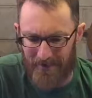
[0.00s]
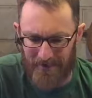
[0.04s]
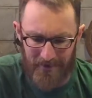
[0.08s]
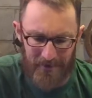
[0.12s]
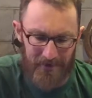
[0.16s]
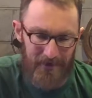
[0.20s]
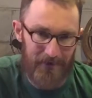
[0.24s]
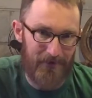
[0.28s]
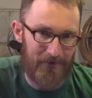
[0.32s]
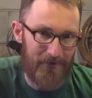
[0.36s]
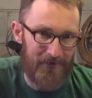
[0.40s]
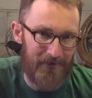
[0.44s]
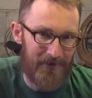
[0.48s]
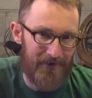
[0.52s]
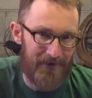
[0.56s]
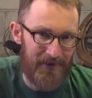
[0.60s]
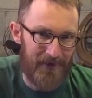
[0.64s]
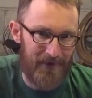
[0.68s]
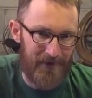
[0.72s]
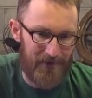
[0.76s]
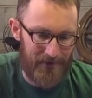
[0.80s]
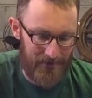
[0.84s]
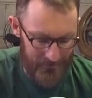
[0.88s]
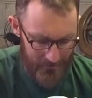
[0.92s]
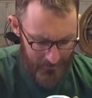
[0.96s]
I think really
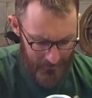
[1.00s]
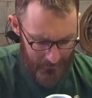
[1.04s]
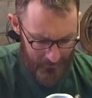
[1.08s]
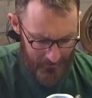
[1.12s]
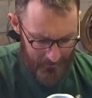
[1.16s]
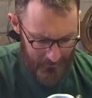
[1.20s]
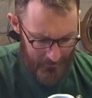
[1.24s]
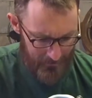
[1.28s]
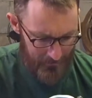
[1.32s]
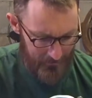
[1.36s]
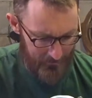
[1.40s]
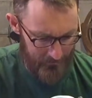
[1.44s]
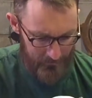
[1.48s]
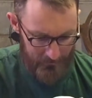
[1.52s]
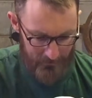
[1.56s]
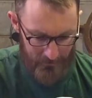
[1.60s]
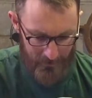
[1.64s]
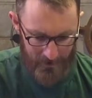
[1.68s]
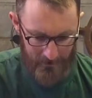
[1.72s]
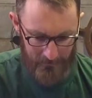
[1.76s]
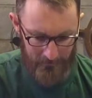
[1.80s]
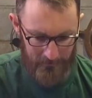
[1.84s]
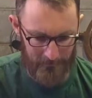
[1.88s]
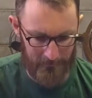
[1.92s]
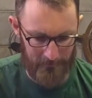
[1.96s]
anything would
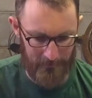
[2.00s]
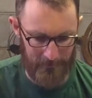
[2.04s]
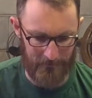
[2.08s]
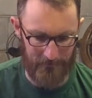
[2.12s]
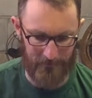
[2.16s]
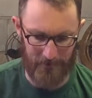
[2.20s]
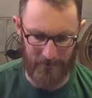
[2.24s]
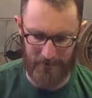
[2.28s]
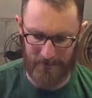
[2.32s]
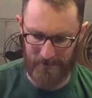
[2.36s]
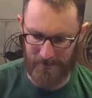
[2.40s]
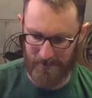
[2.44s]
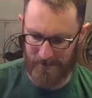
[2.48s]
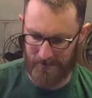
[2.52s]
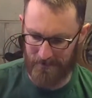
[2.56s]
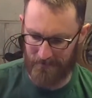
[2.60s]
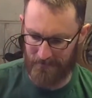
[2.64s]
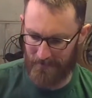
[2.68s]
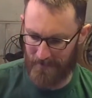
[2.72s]
probably work just